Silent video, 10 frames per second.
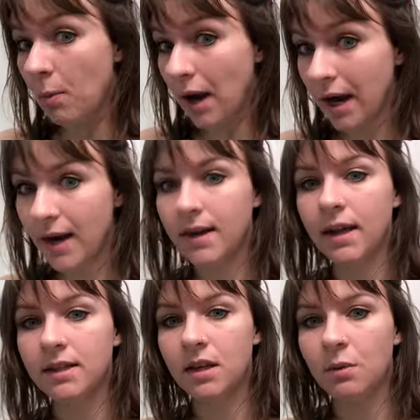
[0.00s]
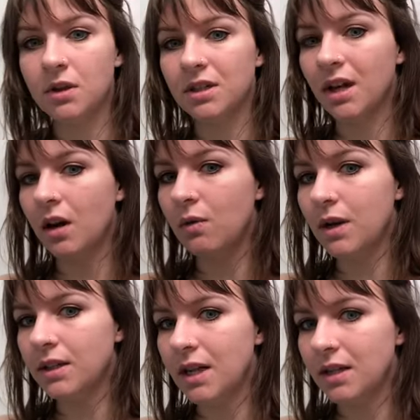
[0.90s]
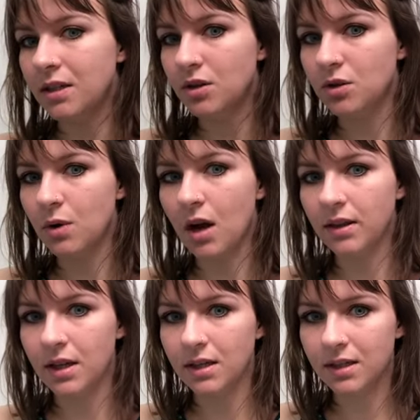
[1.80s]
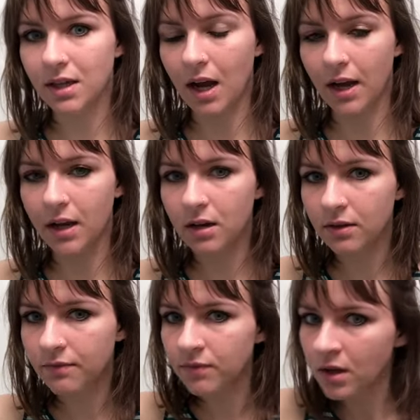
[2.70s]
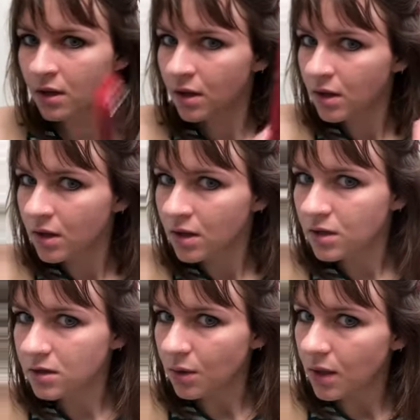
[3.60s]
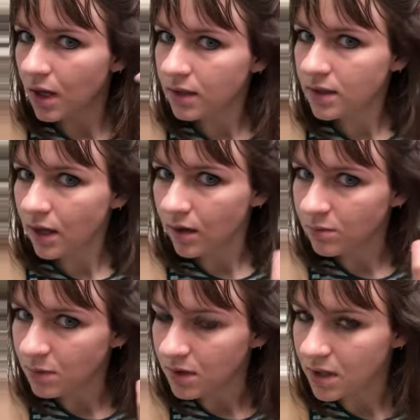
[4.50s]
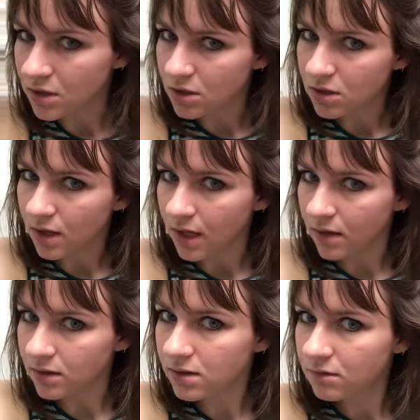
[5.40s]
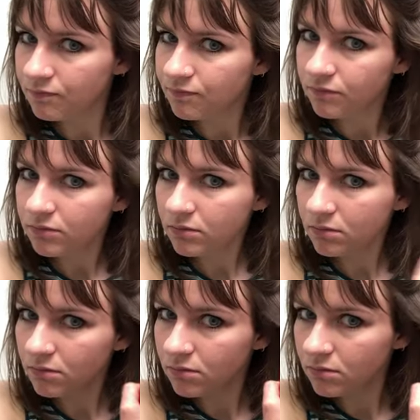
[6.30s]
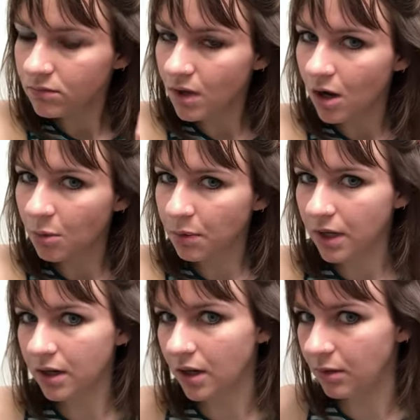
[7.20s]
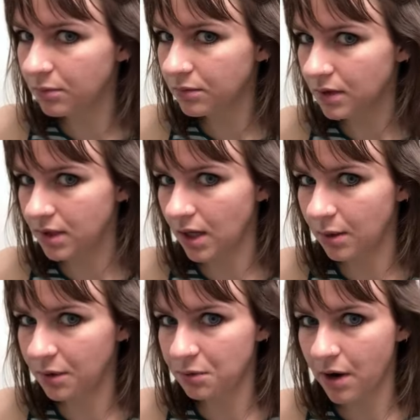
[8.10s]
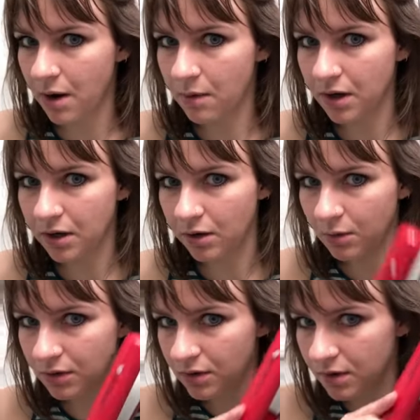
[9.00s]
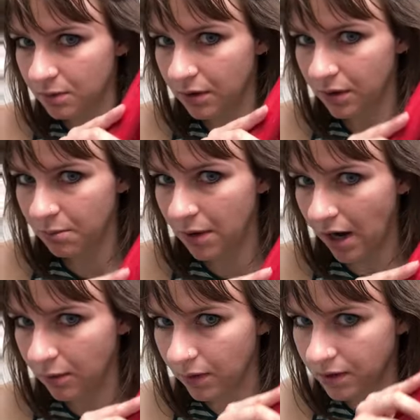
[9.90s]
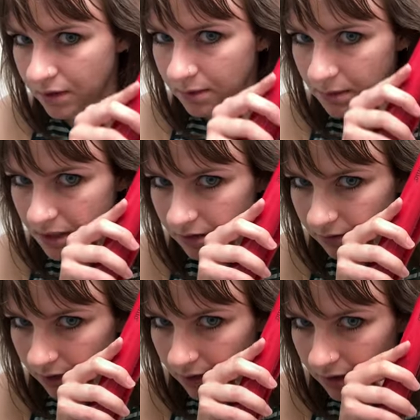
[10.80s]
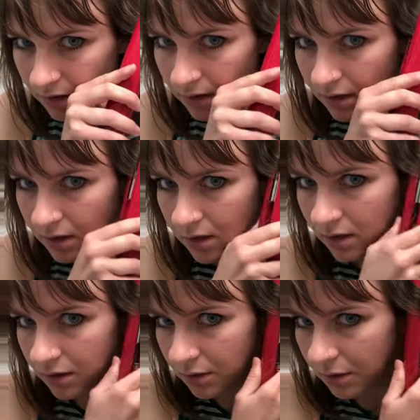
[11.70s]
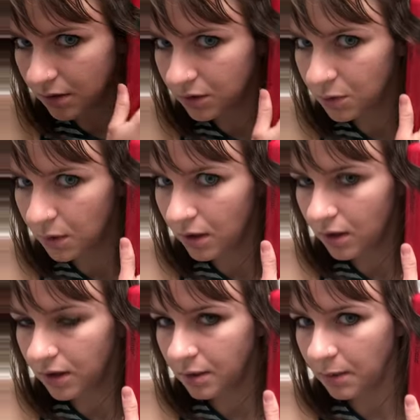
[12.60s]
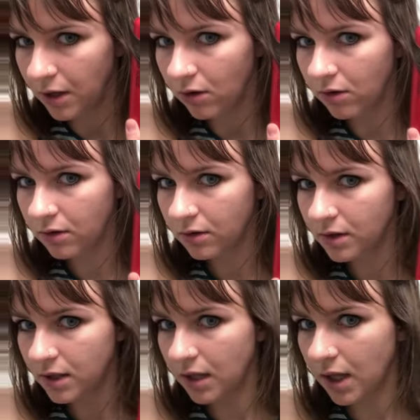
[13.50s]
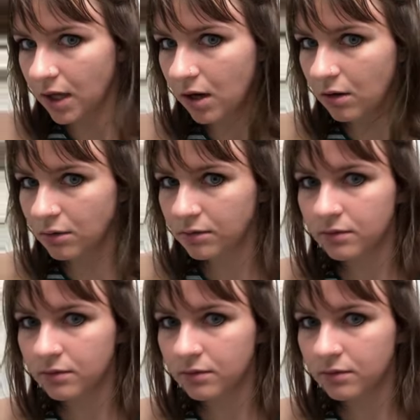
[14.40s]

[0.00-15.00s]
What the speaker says: my hair does it, which is kind of what it tends to do on this side. So a lot of times with these strands, I'll pick it up, decide which way I want to go. We'll do this one going backwards just to be different. And do a little twirl in the middle and let go.